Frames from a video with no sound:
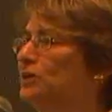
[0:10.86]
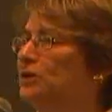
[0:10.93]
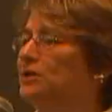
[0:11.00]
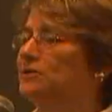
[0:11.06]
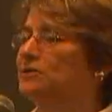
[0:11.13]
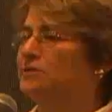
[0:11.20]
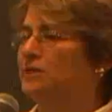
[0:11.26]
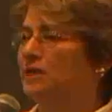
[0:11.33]

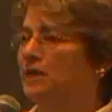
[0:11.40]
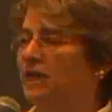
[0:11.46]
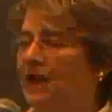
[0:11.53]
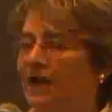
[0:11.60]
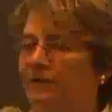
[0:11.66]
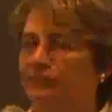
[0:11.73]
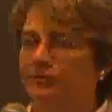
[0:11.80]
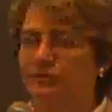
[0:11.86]
the city
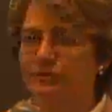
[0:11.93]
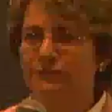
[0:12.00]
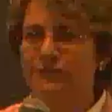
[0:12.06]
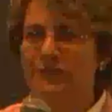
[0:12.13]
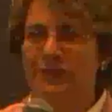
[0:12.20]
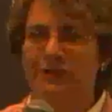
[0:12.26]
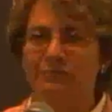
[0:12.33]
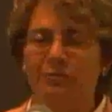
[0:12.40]
council's
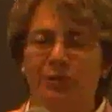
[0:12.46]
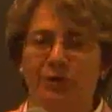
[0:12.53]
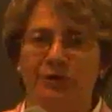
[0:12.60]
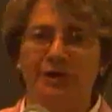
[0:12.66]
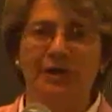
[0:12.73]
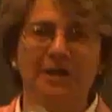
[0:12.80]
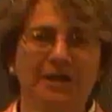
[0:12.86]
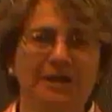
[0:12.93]
input